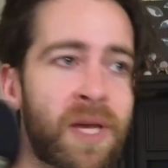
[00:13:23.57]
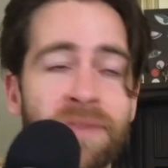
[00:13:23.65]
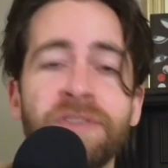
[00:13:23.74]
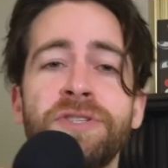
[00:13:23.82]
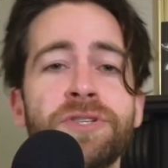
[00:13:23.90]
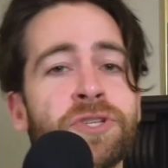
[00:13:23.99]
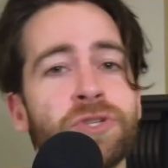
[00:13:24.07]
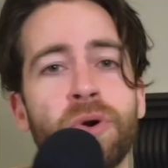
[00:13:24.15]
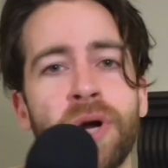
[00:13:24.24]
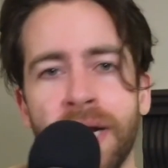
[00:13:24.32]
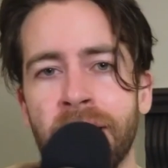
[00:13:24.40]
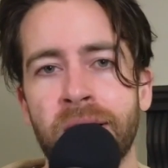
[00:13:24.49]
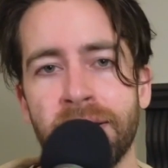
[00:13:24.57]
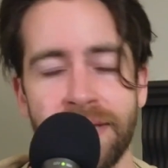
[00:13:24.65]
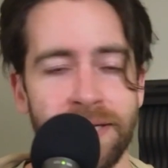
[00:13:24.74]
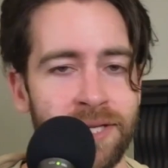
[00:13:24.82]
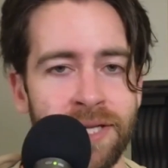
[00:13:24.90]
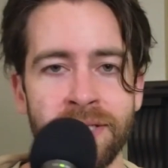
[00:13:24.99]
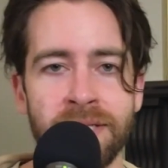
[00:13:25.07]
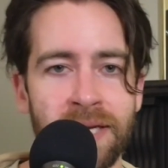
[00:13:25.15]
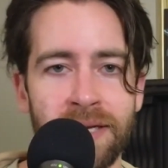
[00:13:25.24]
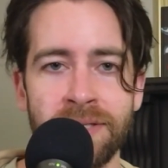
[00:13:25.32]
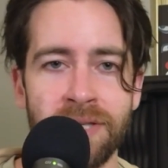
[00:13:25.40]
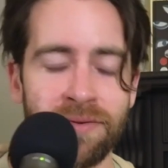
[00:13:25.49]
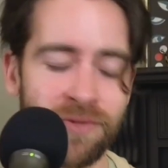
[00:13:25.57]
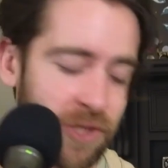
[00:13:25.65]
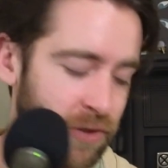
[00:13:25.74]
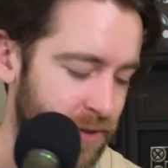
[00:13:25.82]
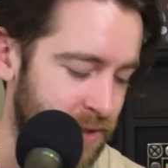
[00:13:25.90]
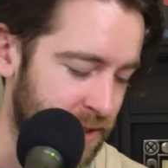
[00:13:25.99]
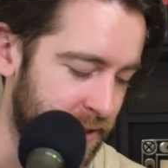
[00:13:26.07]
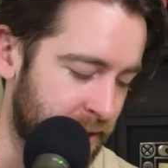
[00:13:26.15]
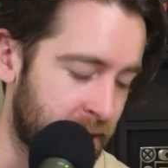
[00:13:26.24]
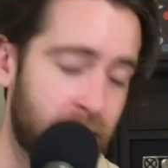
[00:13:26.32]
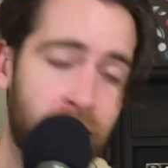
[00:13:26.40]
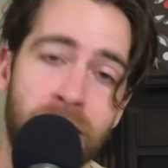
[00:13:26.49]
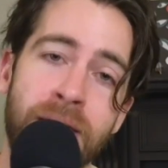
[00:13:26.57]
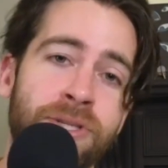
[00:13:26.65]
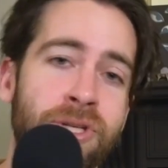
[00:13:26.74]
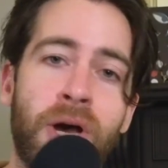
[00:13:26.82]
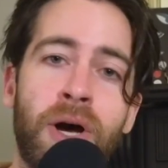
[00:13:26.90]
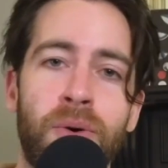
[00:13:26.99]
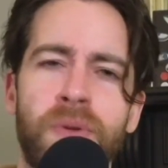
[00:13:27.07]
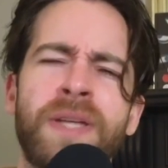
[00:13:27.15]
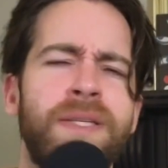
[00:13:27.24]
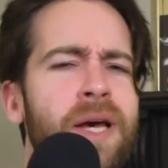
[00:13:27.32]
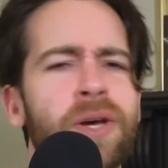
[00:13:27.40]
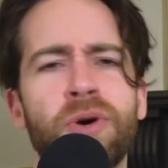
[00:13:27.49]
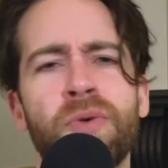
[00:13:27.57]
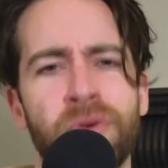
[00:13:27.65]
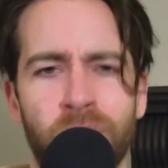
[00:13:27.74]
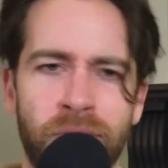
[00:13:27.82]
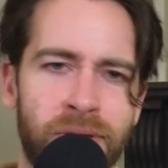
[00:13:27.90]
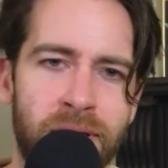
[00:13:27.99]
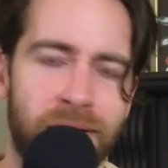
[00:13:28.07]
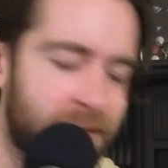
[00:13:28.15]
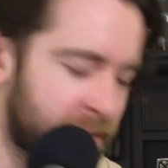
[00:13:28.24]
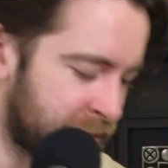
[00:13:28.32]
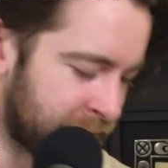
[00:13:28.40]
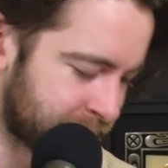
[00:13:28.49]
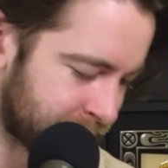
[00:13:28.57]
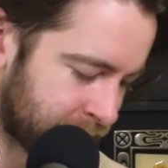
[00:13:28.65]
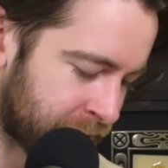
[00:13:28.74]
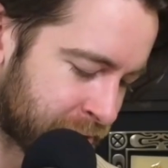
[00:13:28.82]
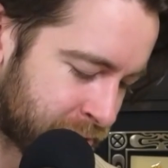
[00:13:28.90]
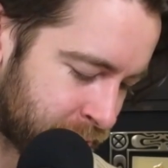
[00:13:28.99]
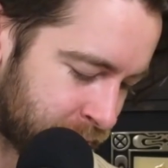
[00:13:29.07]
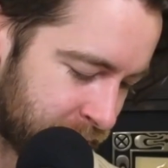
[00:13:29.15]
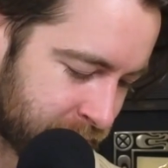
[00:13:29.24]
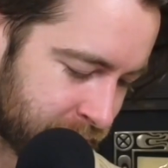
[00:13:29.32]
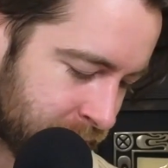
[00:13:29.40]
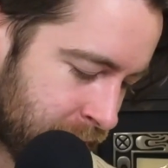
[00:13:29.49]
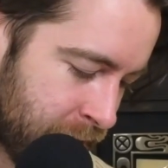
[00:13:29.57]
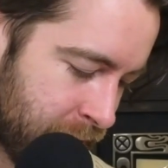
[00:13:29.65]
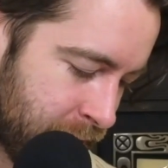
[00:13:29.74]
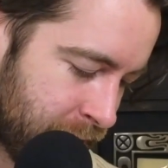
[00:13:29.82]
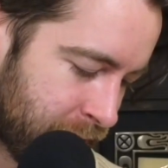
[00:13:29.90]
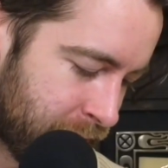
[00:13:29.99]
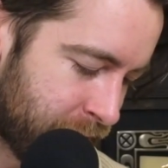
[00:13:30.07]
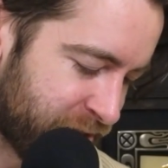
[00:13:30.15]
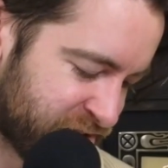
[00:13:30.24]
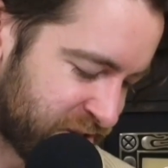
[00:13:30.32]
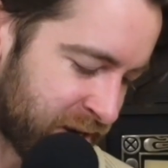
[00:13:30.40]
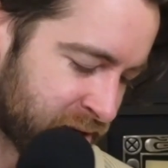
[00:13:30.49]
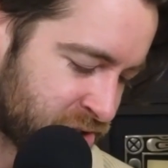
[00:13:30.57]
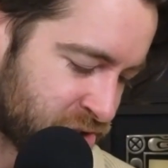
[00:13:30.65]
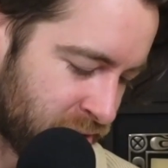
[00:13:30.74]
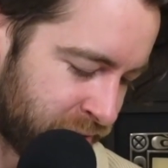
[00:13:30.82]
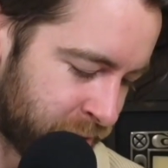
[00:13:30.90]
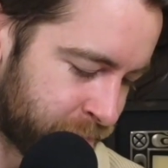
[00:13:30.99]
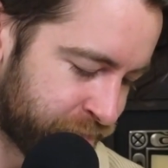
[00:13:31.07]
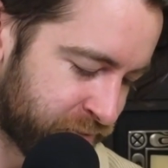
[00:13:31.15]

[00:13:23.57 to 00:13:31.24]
If this is a story that doesn't take itself seriously, let's go. Let's get goofy with it, guys. Let's do this. The second servant